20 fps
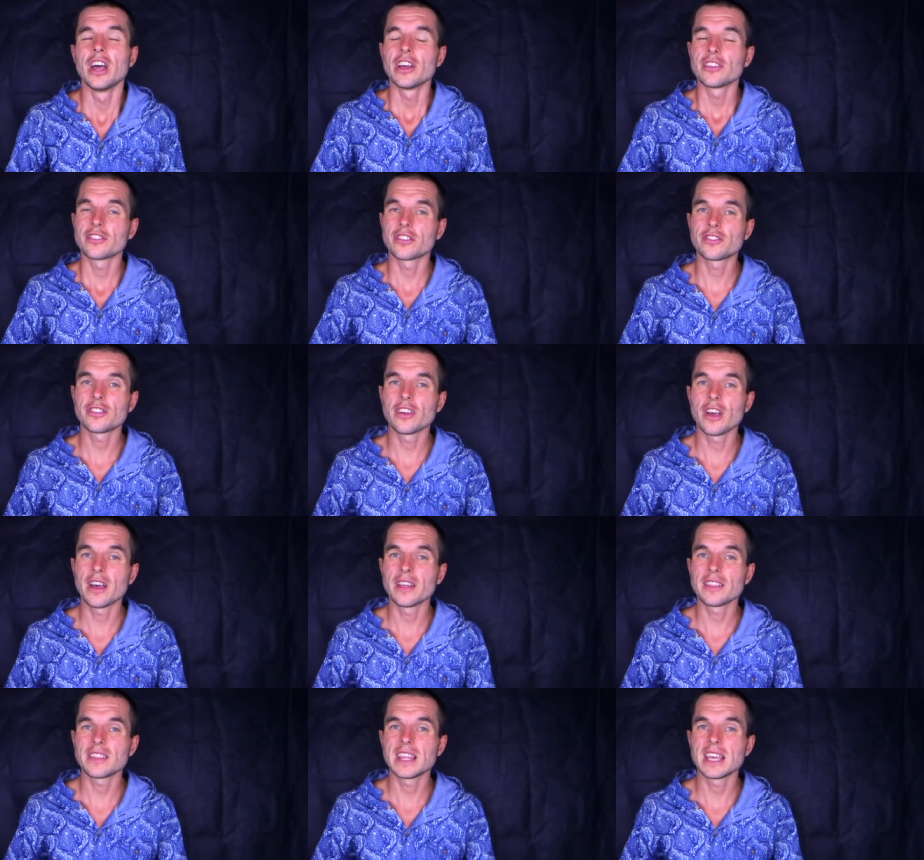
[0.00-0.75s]
So,
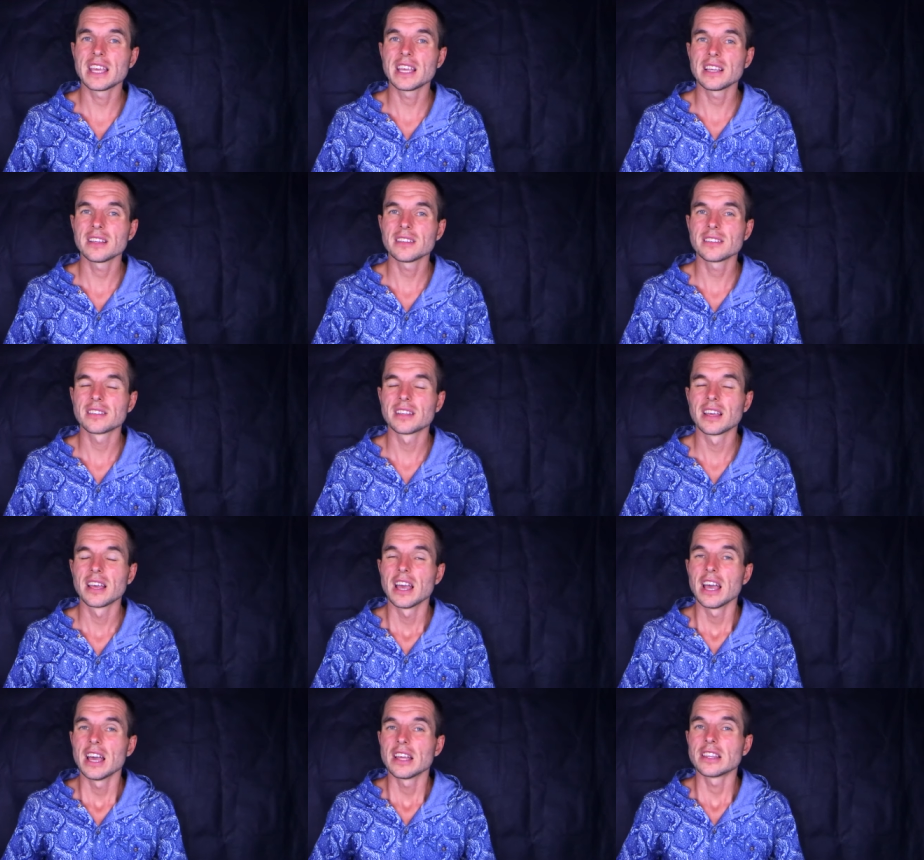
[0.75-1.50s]
certain things
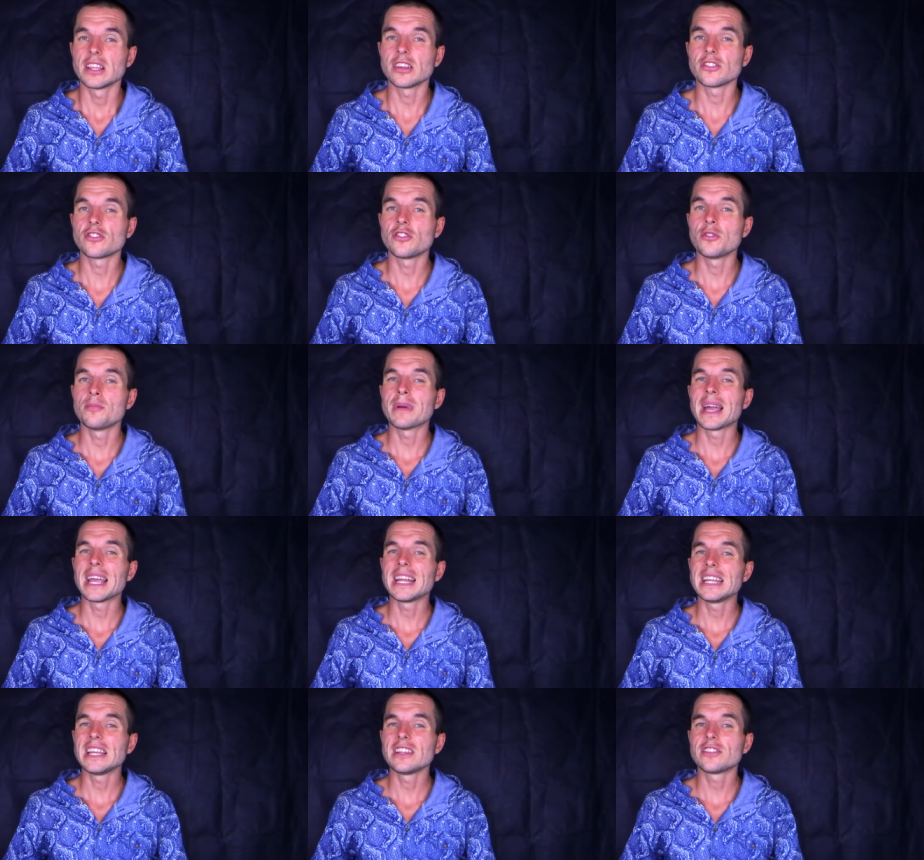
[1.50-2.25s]
that you
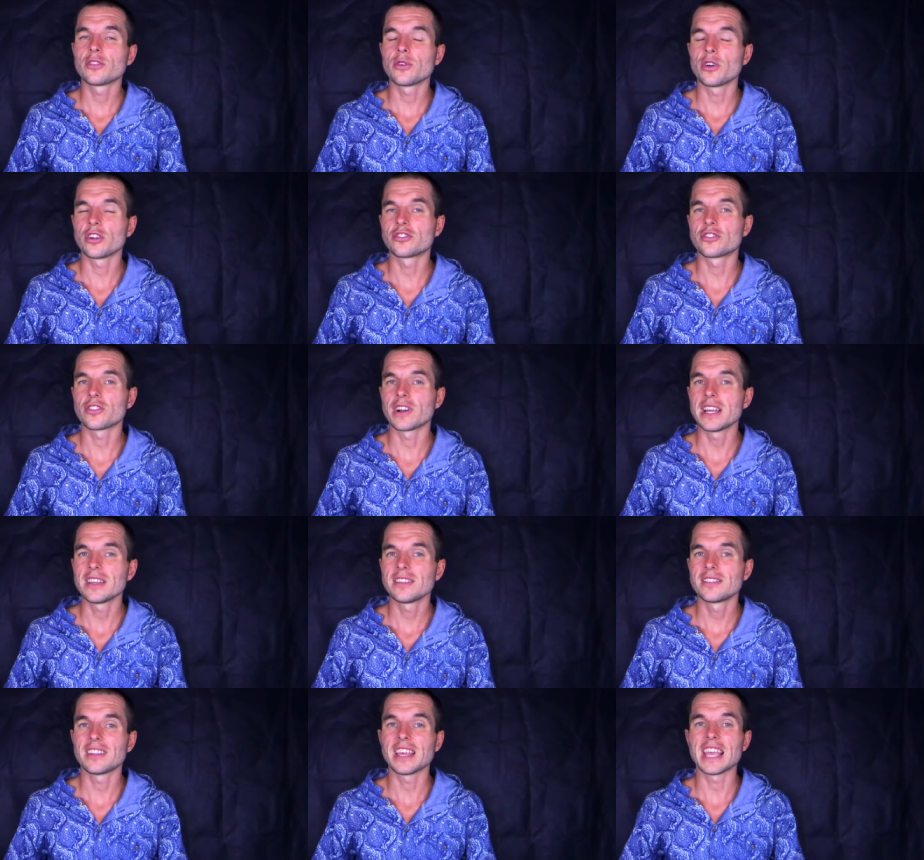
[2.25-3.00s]
may need to
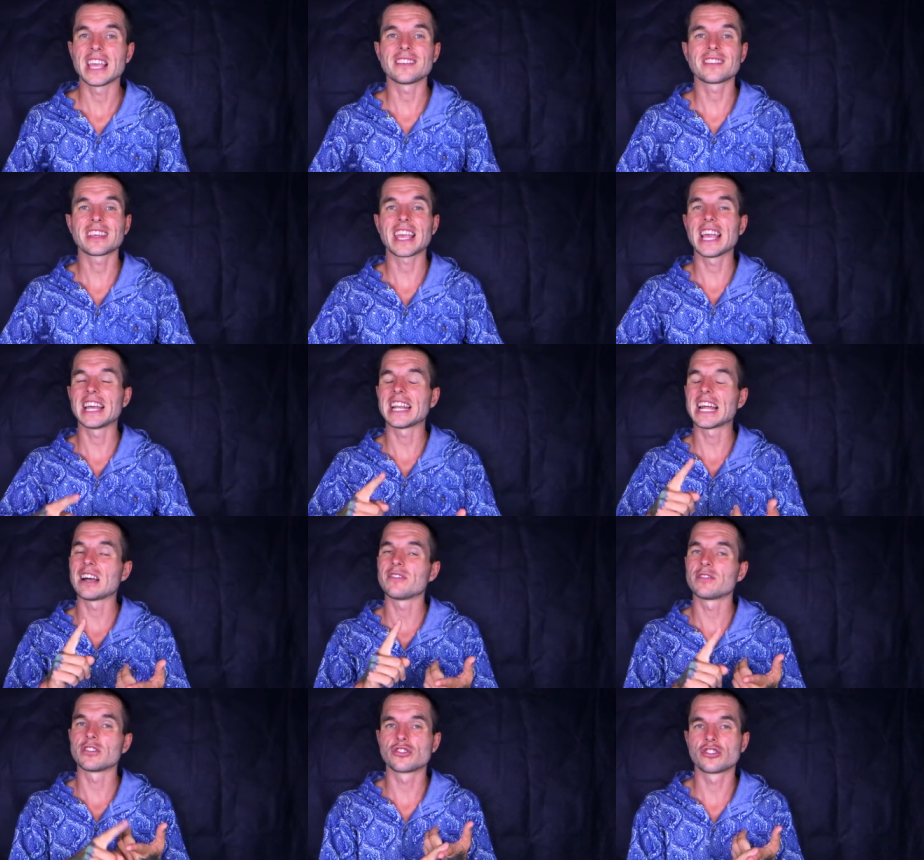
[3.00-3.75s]
address is getting
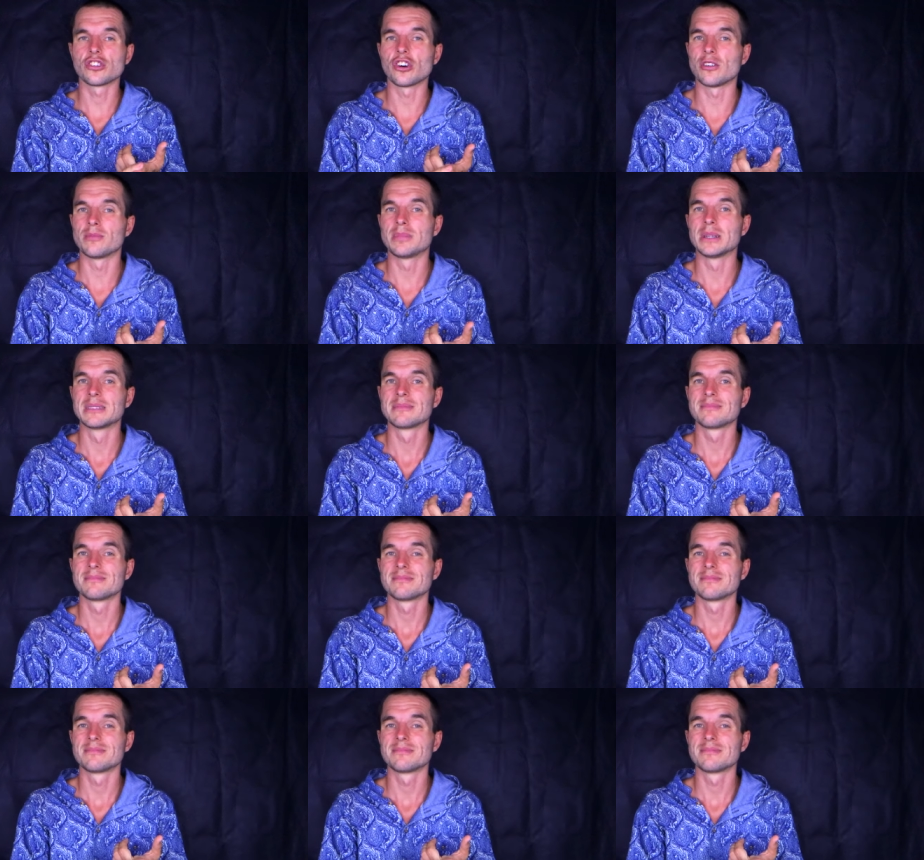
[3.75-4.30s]
out of a job